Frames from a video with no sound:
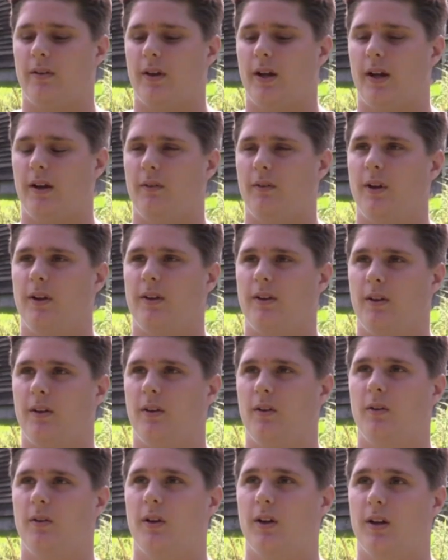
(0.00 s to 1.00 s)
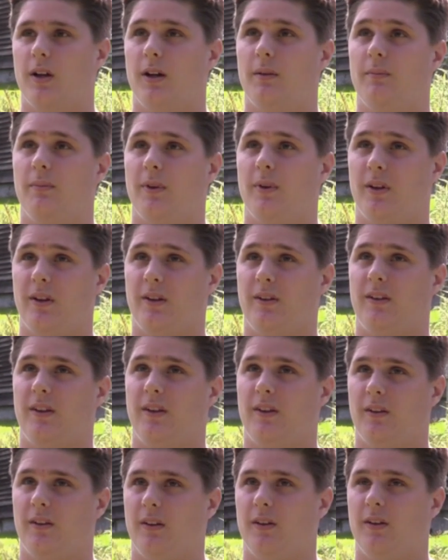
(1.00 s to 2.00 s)
I went to go look up on the
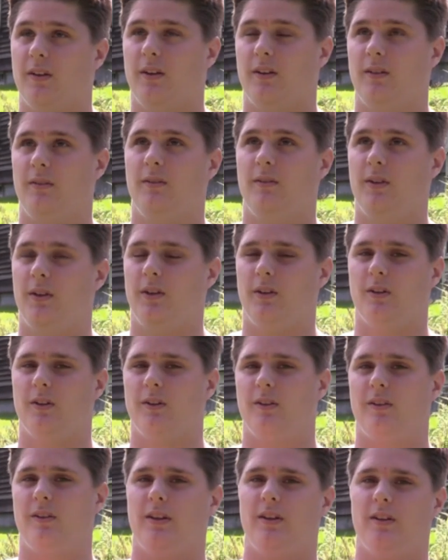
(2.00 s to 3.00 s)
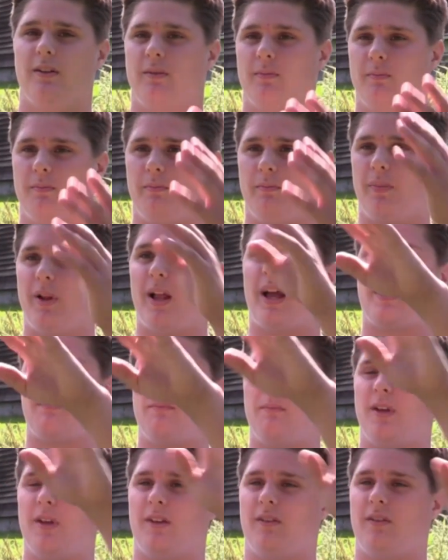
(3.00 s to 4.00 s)
ceiling and you could just see this black
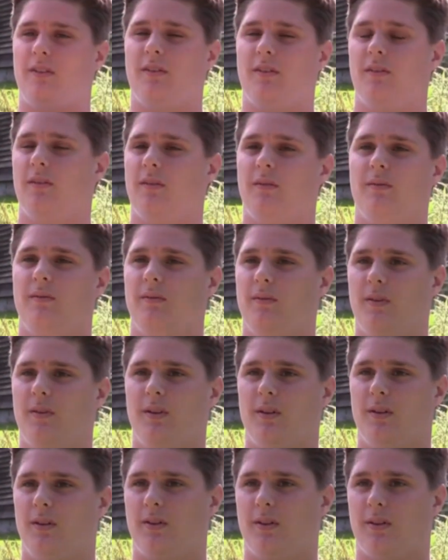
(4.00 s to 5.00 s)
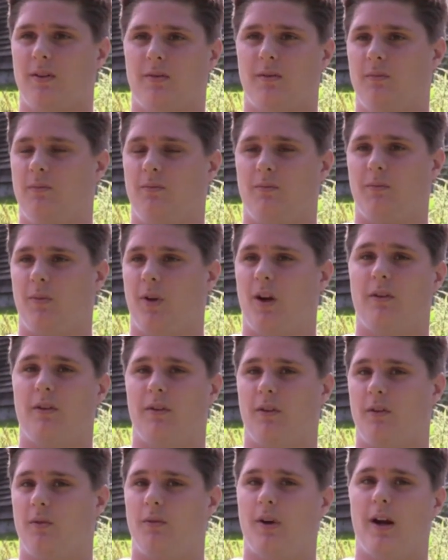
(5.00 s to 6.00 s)
mist just
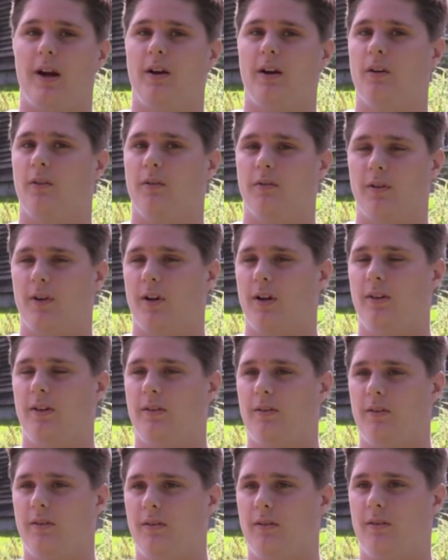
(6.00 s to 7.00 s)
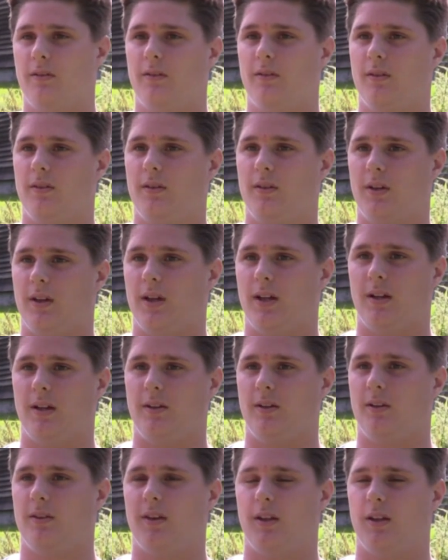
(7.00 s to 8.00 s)
hovering right over us. And
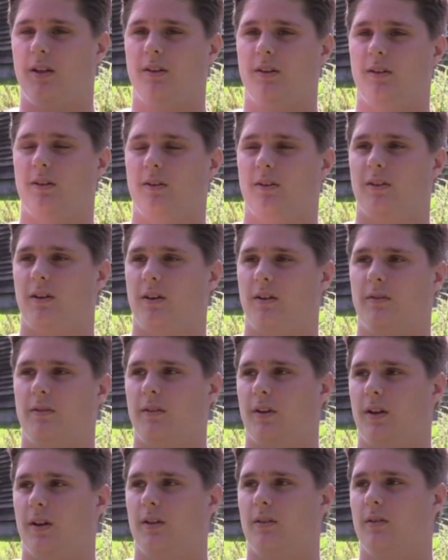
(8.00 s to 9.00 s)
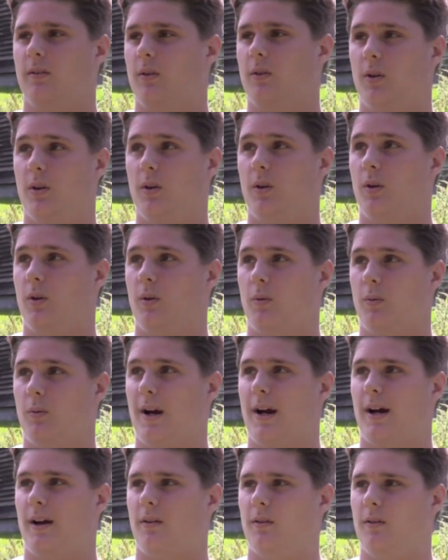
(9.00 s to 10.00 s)
you're thinking to yourself like,
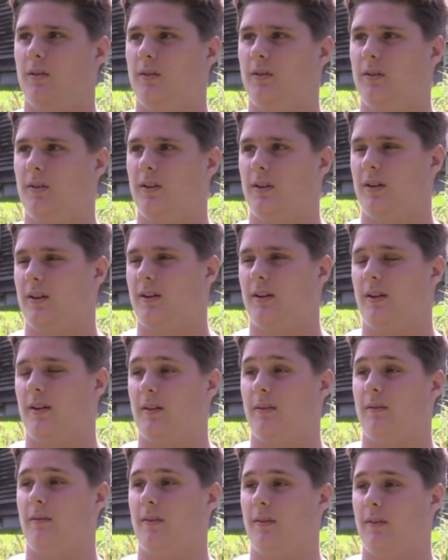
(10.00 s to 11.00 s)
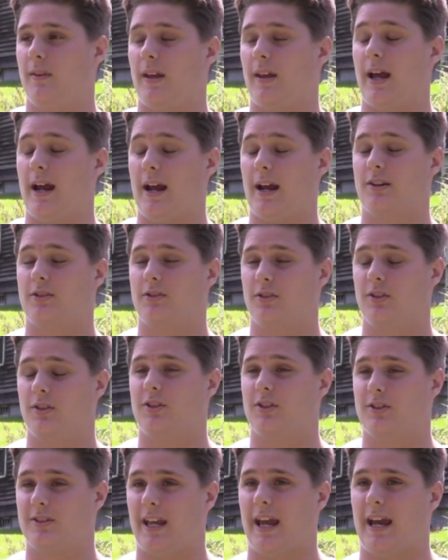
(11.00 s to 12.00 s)
wow, did that actually
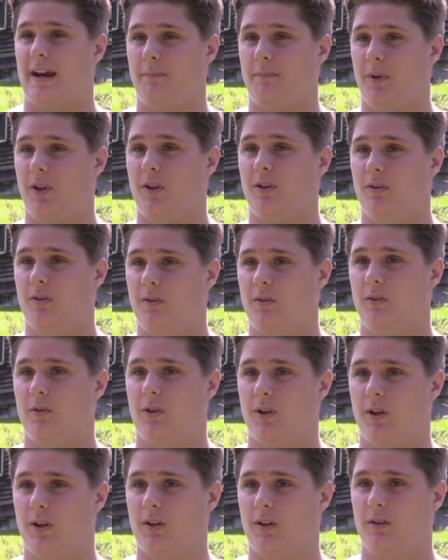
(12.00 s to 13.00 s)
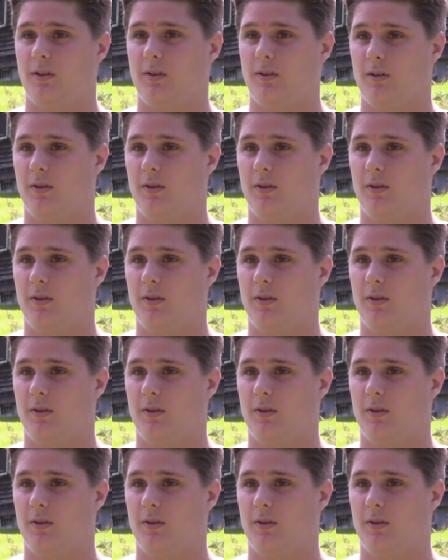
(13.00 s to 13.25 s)
just happen or not?